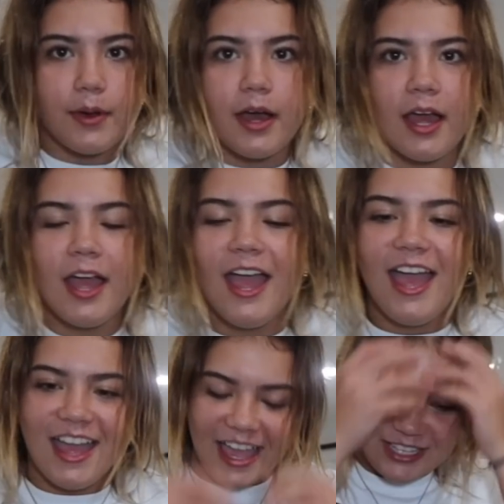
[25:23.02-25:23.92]
but
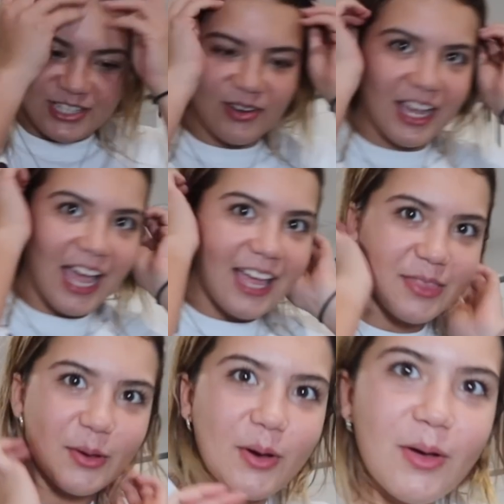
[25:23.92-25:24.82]
it's
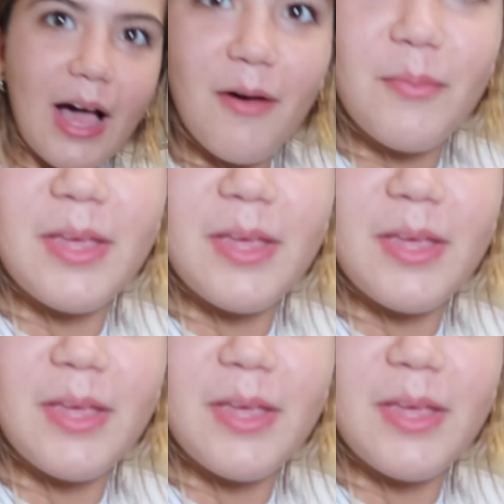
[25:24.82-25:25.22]
okay. I'll